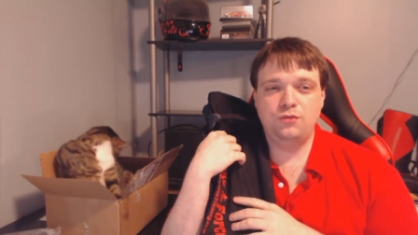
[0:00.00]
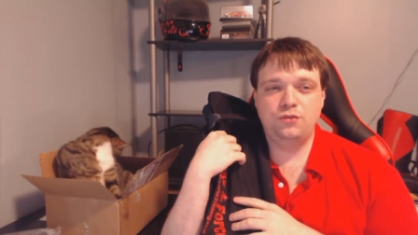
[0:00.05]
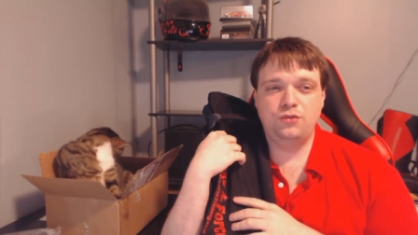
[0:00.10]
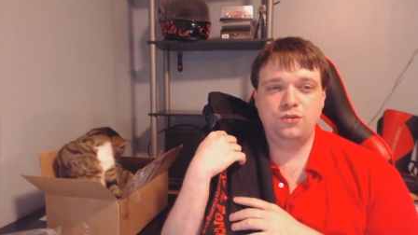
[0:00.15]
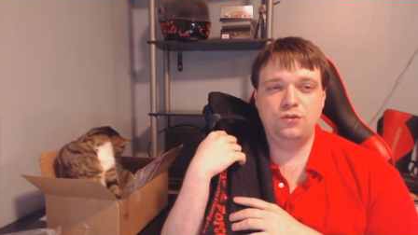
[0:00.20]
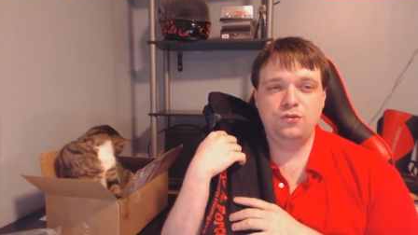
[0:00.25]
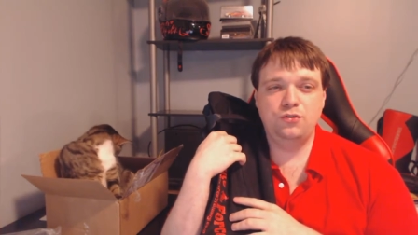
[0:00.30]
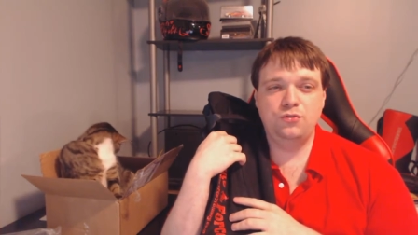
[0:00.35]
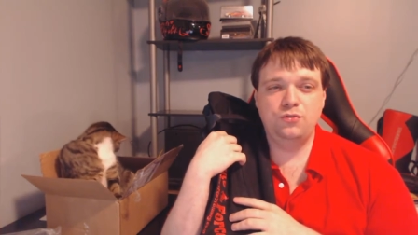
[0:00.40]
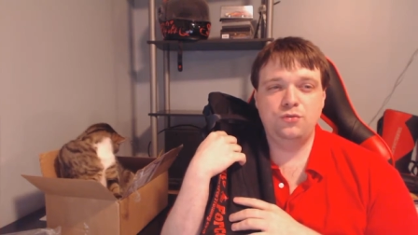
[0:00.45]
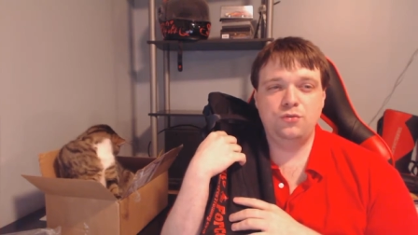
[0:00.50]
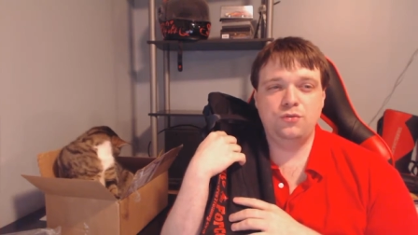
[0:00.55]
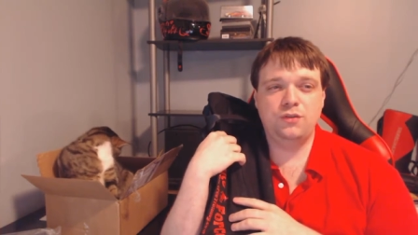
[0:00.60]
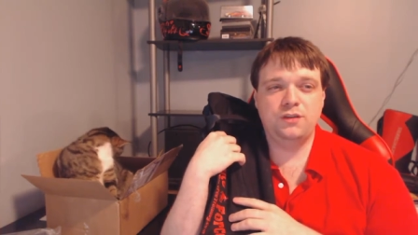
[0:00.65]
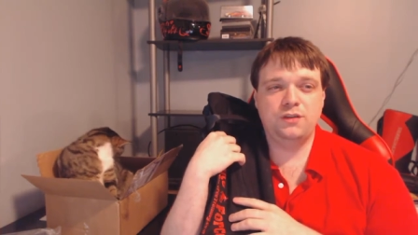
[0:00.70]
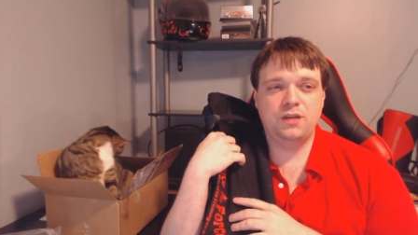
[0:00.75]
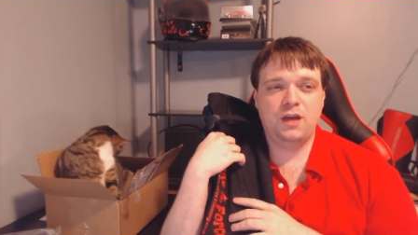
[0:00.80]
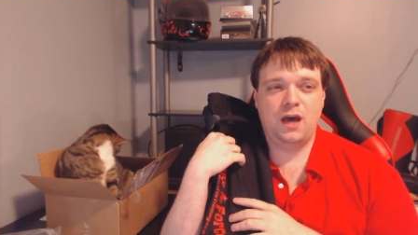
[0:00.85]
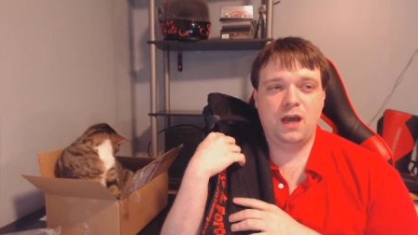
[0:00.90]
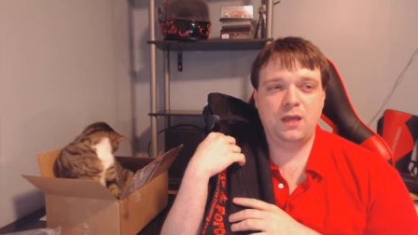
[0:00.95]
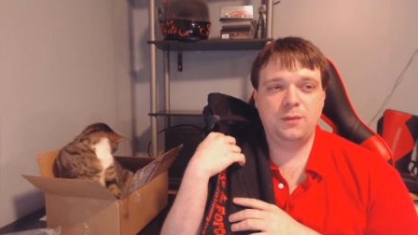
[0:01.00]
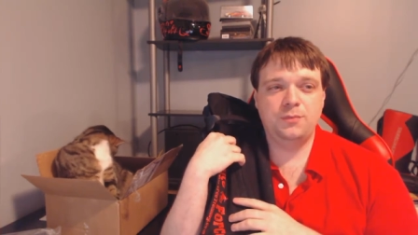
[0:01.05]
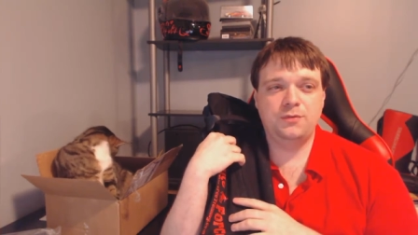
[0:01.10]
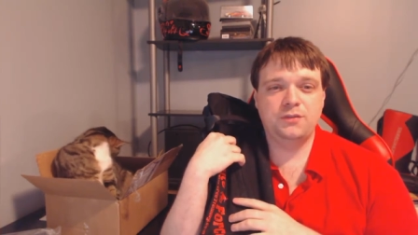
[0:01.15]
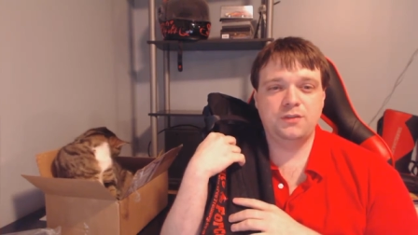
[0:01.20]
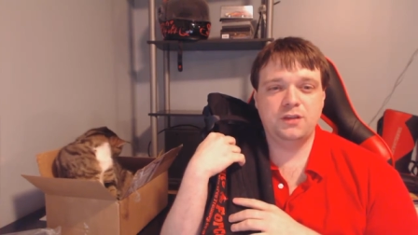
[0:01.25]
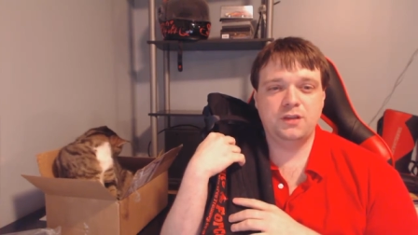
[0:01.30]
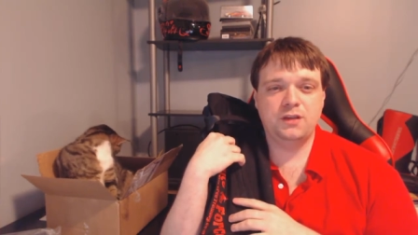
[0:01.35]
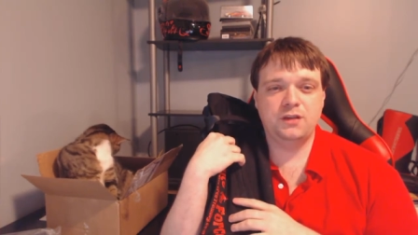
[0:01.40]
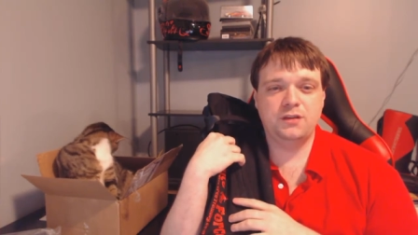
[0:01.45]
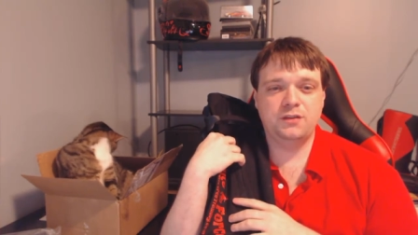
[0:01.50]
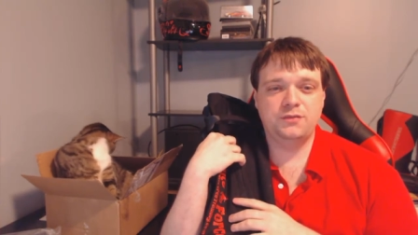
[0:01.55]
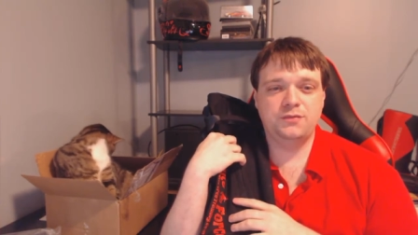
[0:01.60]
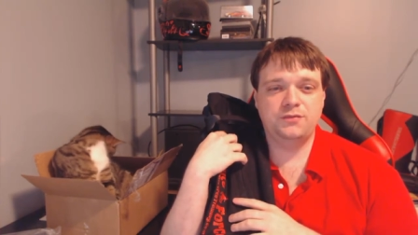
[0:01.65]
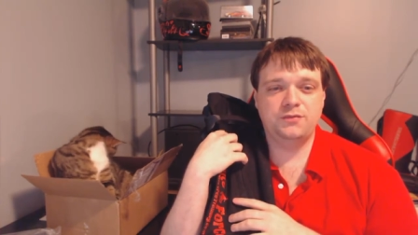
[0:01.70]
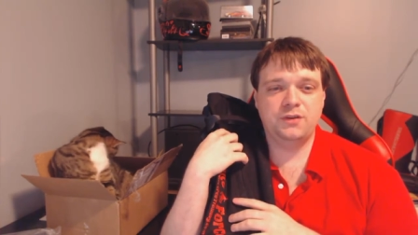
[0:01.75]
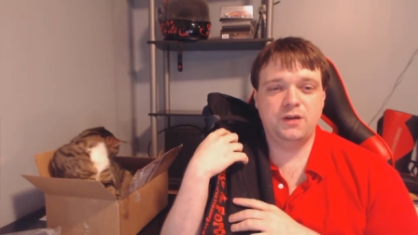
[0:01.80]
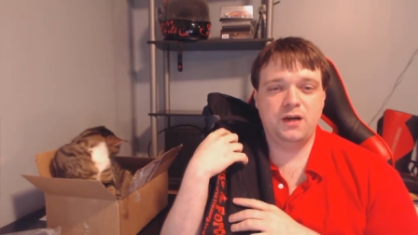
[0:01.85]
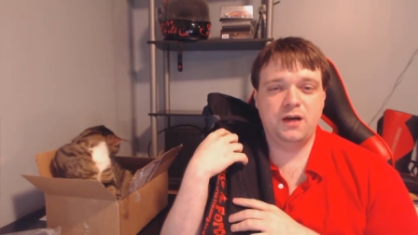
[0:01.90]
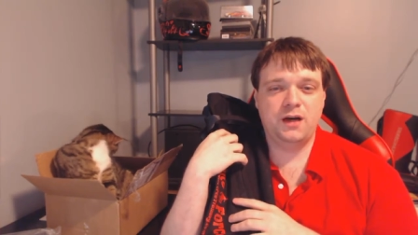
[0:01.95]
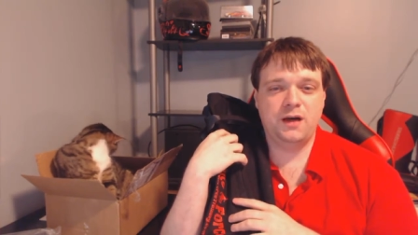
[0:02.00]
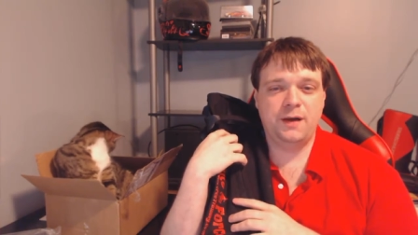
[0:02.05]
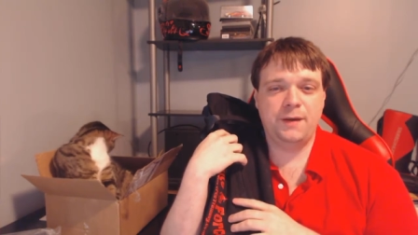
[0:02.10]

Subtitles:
do the types of